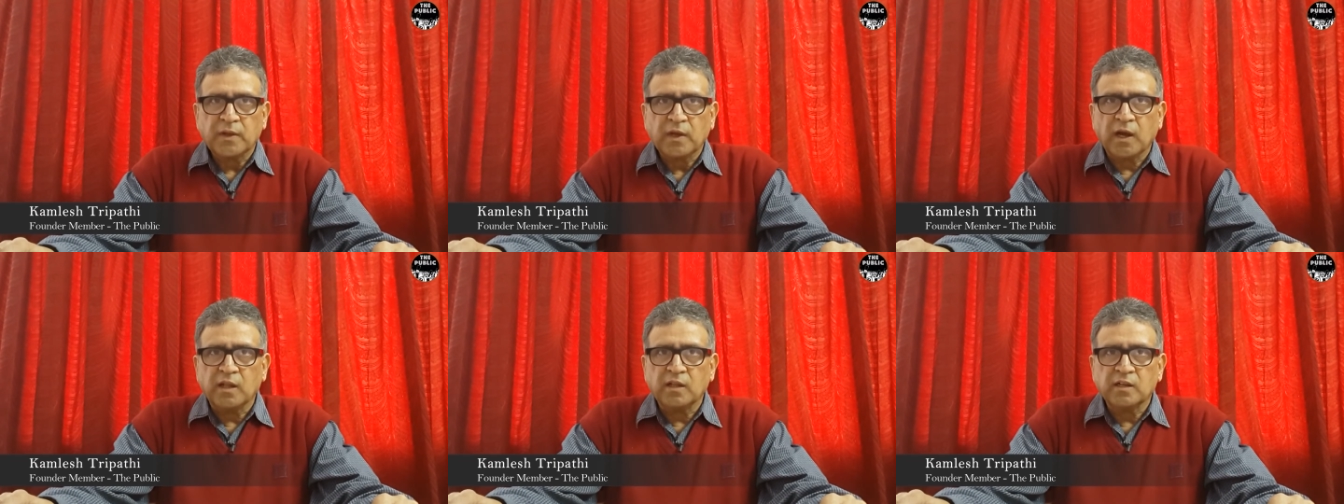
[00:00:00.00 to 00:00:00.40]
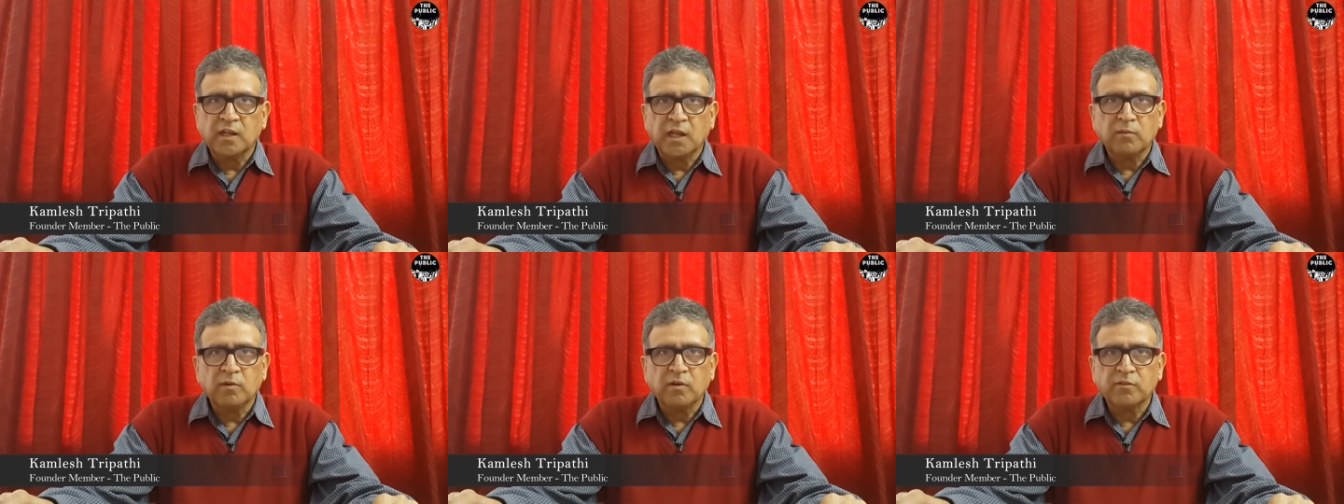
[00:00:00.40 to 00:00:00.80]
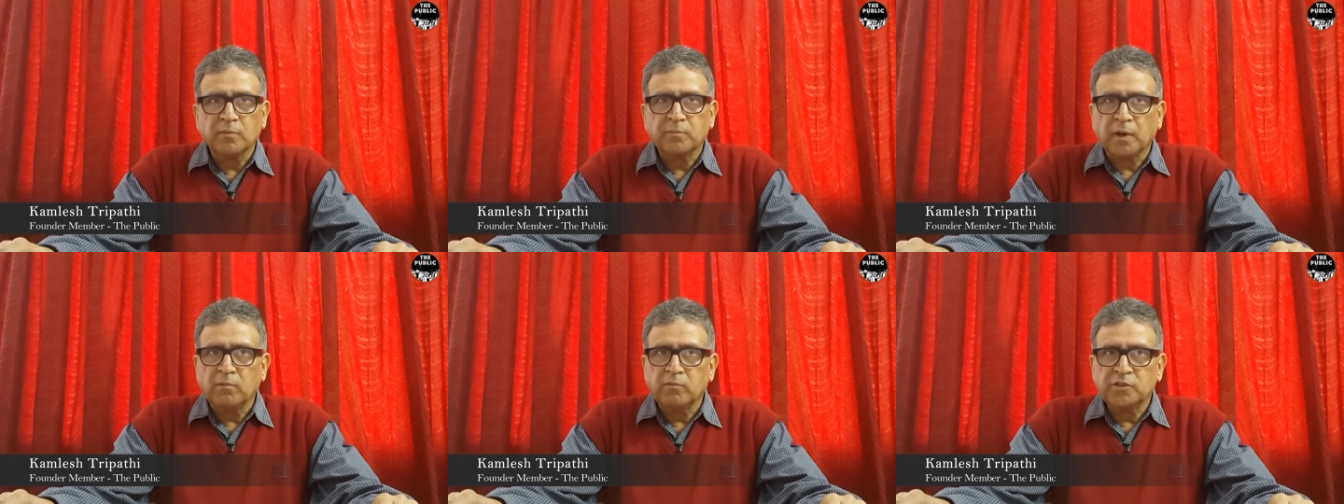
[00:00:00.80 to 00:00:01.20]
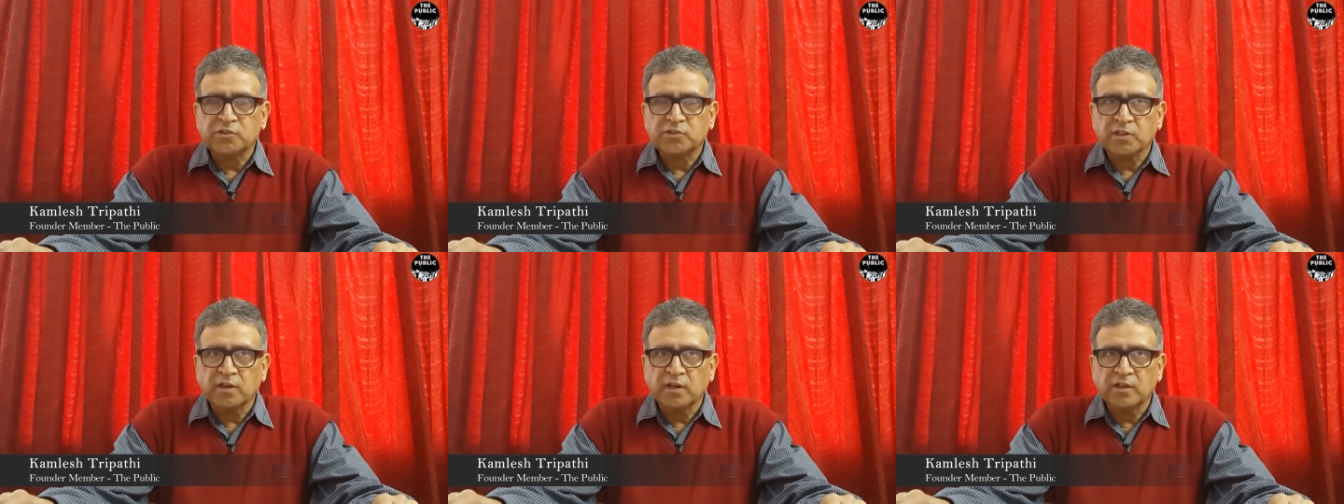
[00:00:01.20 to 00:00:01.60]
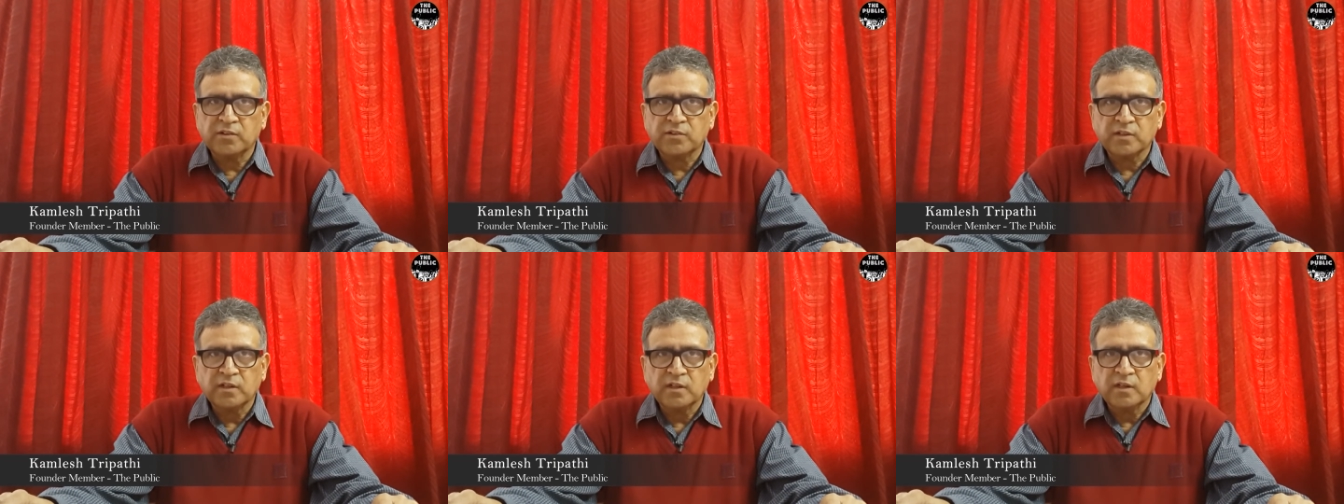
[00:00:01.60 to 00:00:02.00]
and the name of the publisher
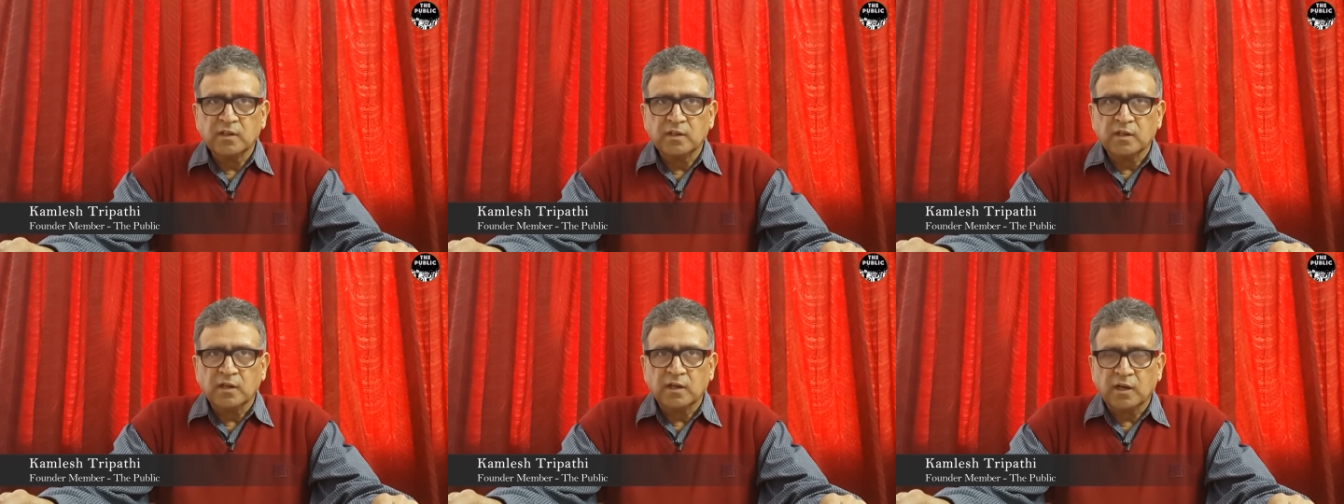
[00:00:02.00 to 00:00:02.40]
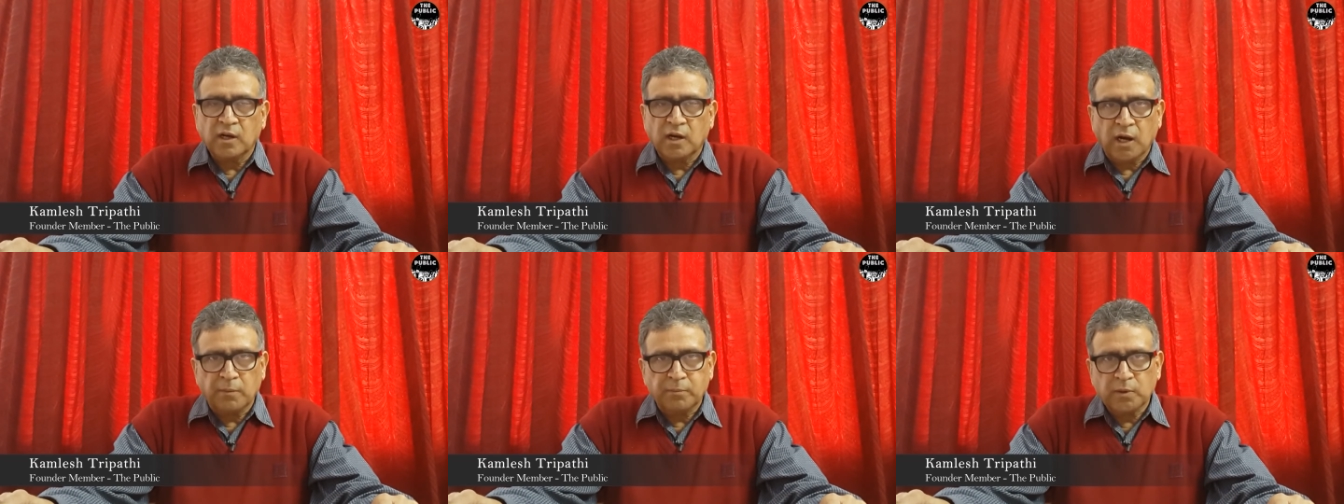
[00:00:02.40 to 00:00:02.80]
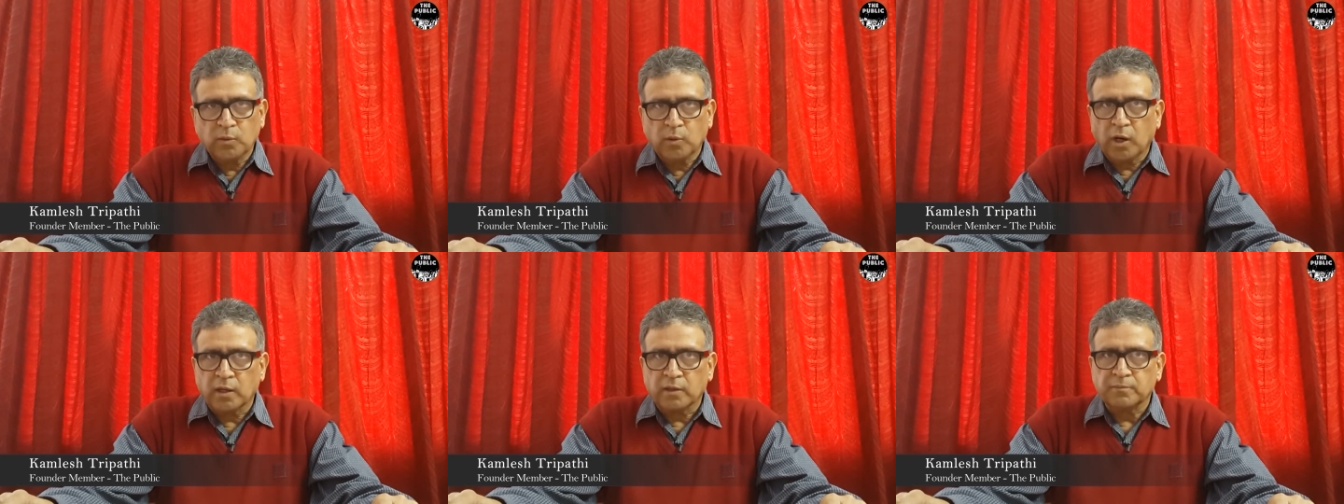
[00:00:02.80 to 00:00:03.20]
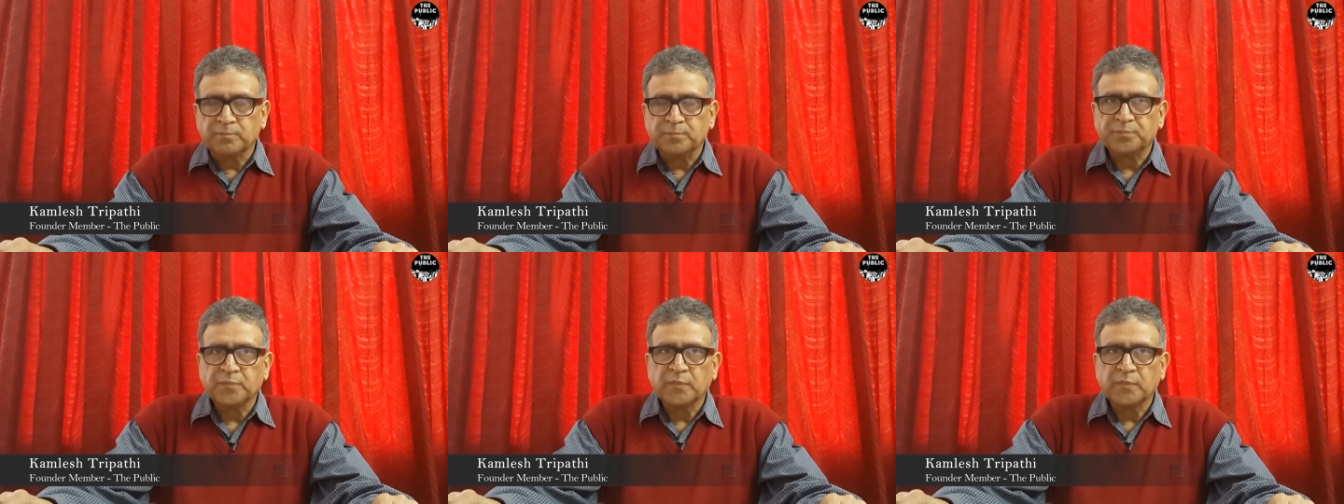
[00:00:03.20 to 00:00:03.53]
is uh, HarperOne.